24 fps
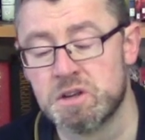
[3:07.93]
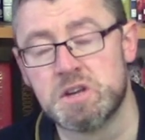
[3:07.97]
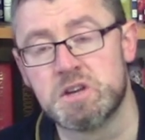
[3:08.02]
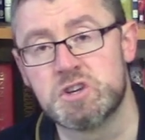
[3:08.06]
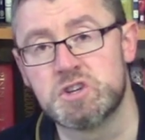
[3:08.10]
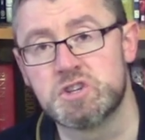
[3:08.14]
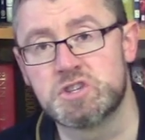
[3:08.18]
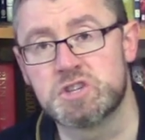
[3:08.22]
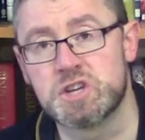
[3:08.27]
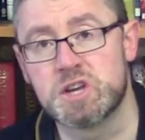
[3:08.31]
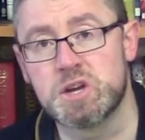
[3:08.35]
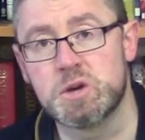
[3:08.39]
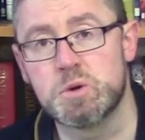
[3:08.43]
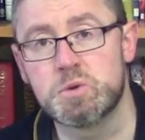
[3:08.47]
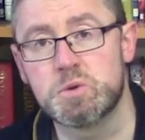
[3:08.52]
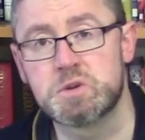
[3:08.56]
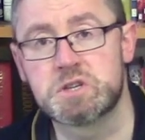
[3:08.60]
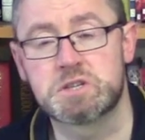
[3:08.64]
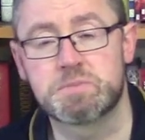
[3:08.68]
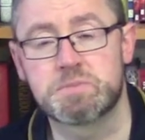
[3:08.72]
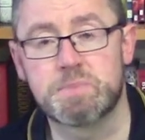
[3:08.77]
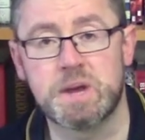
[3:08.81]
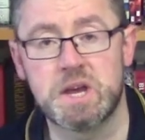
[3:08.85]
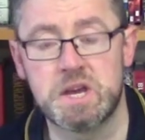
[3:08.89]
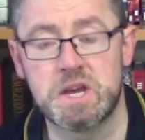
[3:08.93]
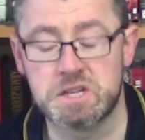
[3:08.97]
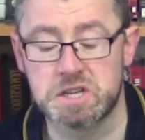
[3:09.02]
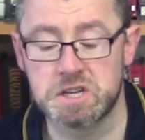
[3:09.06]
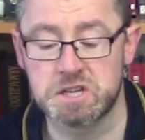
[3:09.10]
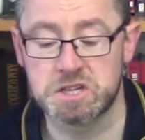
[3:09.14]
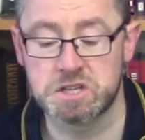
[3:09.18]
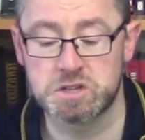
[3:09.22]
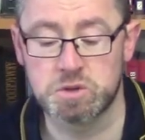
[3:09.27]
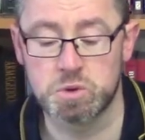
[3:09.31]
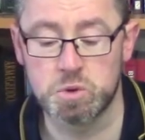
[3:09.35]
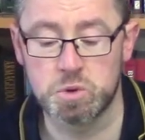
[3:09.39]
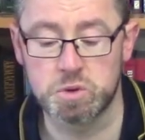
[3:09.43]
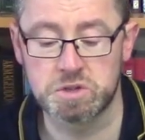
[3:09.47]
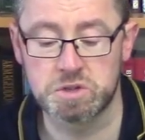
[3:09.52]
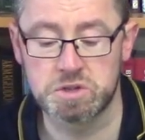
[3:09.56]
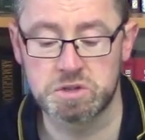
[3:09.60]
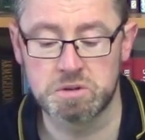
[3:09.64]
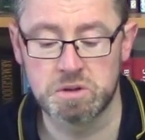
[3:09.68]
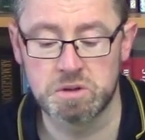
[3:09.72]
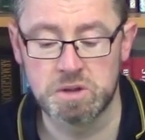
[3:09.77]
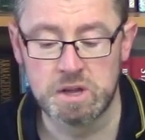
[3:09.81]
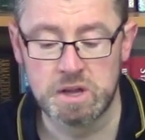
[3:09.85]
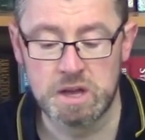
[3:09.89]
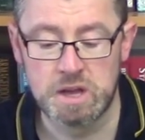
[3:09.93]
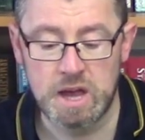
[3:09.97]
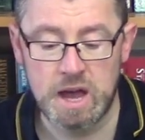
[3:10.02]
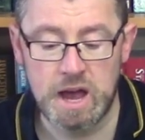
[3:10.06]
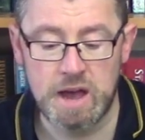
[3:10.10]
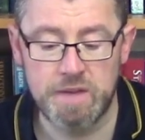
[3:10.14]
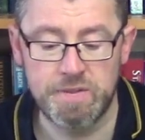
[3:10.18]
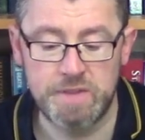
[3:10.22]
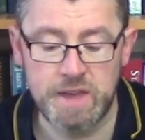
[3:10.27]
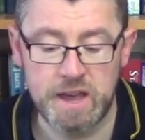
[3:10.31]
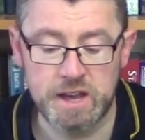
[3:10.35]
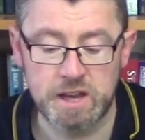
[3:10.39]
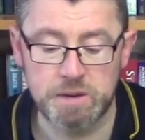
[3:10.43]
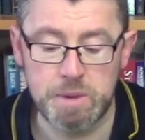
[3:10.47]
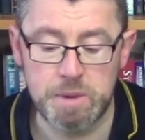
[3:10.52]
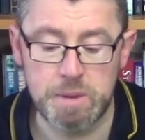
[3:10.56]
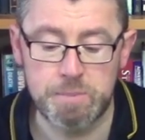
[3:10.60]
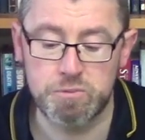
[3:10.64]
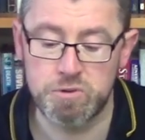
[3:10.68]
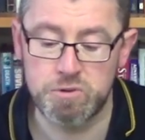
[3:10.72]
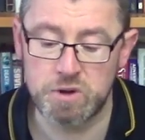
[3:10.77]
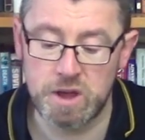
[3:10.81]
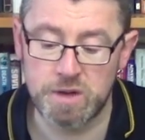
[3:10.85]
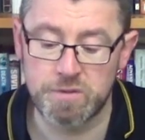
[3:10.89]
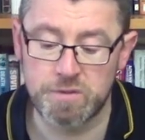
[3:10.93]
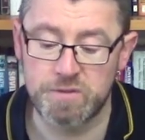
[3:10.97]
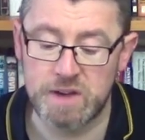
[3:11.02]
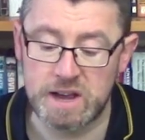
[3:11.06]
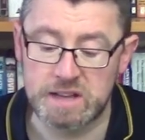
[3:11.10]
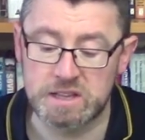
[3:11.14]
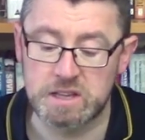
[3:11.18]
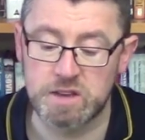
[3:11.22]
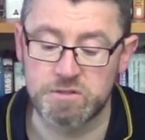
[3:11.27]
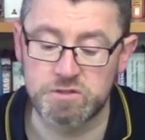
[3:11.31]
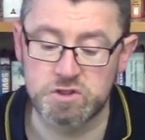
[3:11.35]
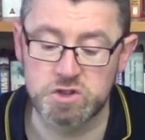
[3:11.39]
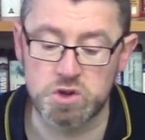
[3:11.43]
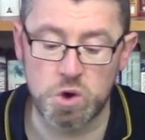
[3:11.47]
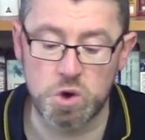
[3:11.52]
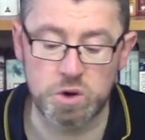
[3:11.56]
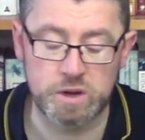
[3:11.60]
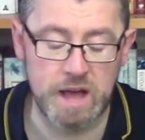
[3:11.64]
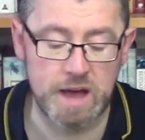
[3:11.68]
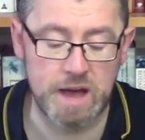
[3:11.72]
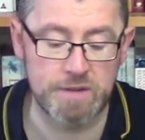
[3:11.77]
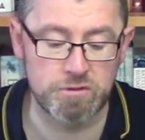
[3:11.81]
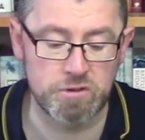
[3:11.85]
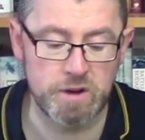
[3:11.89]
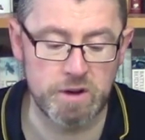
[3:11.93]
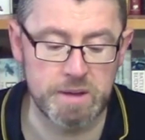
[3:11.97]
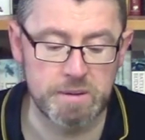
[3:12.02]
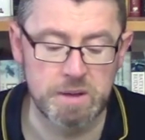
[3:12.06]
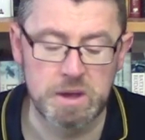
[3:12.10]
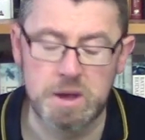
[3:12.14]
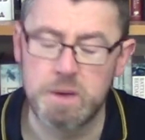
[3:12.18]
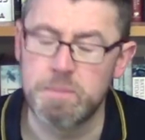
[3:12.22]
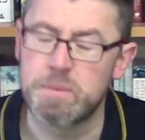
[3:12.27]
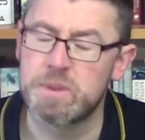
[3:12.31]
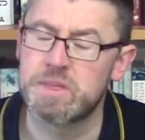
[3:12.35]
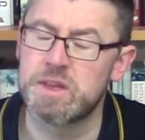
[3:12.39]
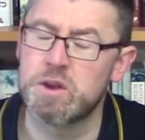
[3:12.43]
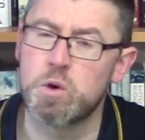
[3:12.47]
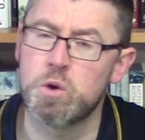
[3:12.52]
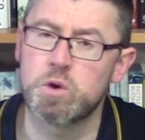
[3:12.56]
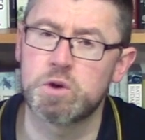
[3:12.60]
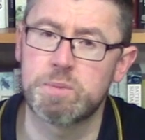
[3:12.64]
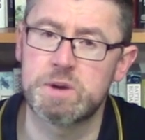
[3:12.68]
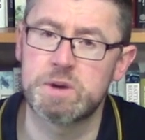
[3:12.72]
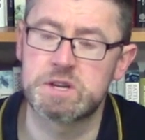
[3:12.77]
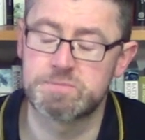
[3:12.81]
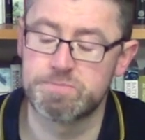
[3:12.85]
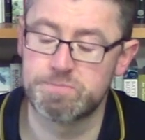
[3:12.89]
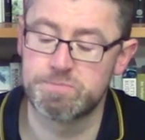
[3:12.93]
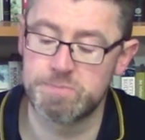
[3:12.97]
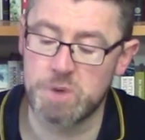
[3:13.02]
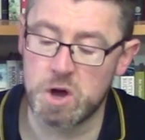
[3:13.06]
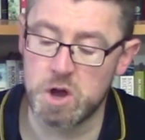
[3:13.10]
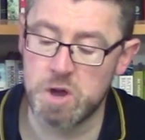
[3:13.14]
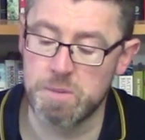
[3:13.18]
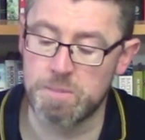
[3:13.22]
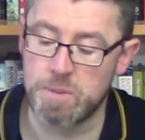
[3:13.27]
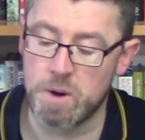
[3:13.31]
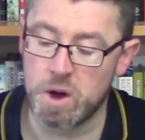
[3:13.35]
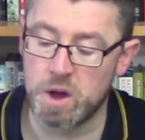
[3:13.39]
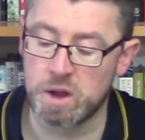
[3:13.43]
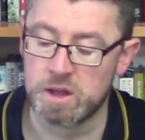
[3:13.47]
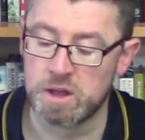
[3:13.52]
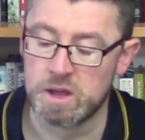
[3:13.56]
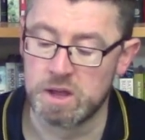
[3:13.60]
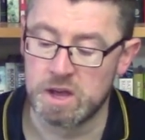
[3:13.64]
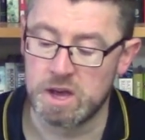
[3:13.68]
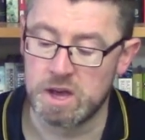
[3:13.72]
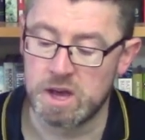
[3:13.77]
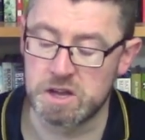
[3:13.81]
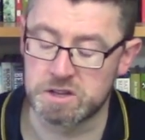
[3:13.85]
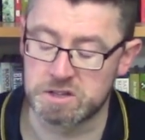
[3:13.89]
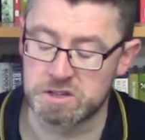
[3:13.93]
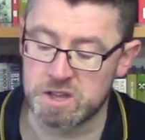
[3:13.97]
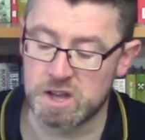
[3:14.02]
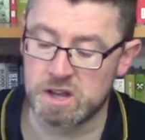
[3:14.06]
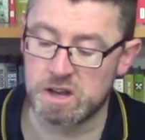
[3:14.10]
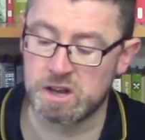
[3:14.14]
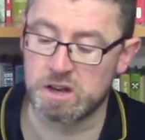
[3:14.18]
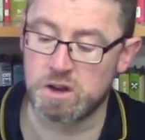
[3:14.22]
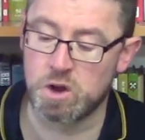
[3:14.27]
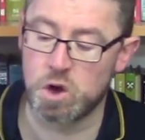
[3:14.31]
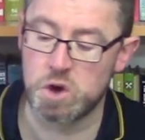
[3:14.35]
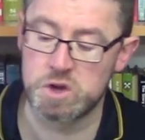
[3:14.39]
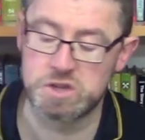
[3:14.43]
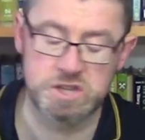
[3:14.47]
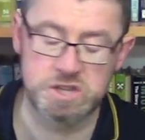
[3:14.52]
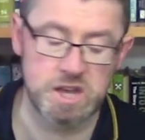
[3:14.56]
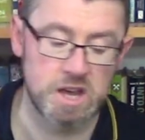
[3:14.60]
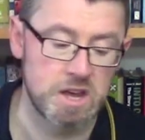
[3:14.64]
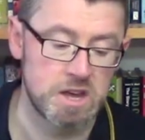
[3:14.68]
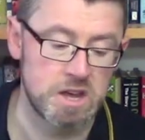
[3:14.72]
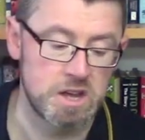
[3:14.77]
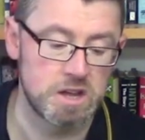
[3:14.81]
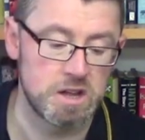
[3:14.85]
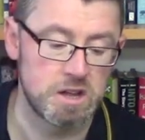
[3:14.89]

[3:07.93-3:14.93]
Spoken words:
shields, spears and swords. And they're going to be pretty effective shot cavalry, but they're not going to be as mobile as the lighter